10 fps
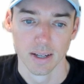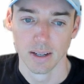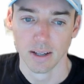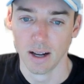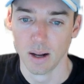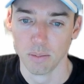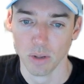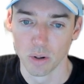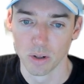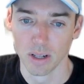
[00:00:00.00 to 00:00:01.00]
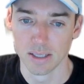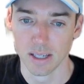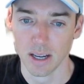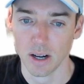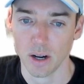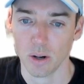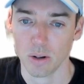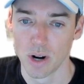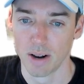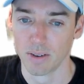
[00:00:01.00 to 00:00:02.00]
Local SEO,
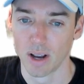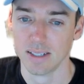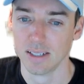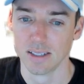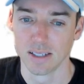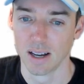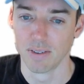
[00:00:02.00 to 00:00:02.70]
travel guides and stuff.